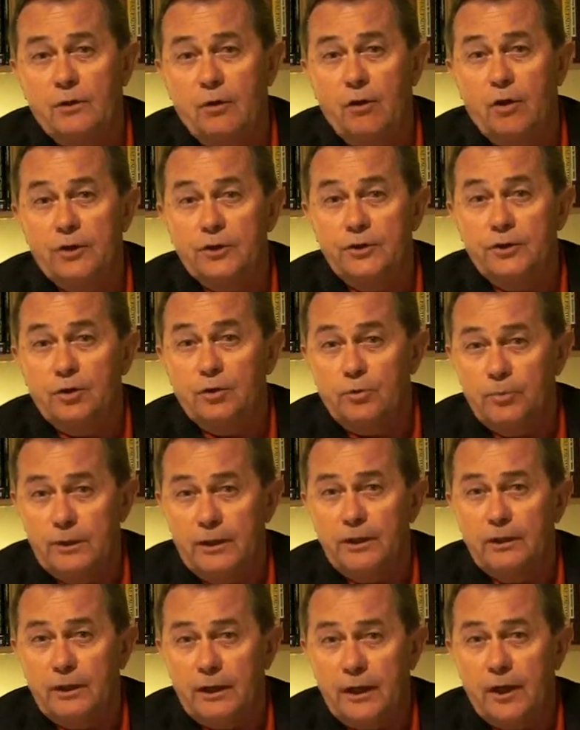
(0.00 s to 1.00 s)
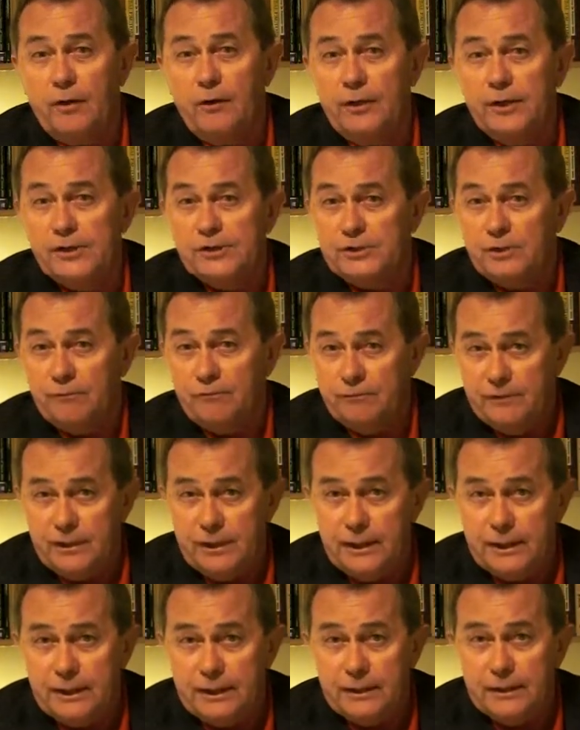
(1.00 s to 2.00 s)
on your real areas of
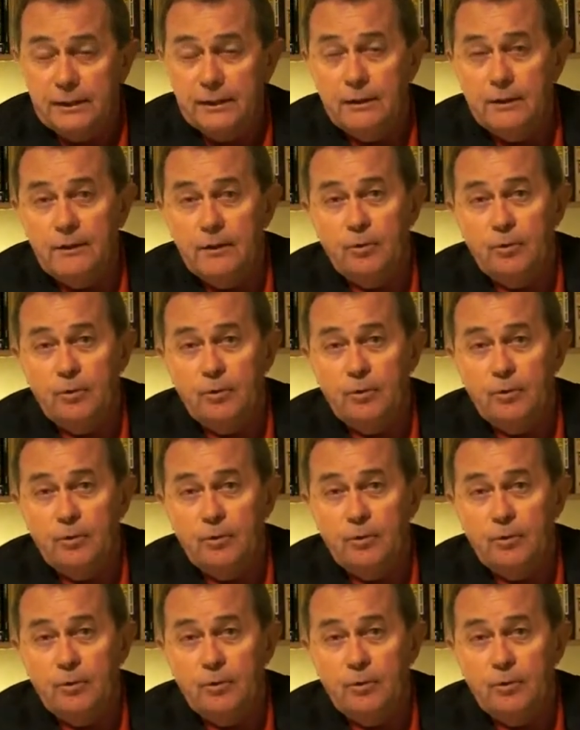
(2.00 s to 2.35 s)
need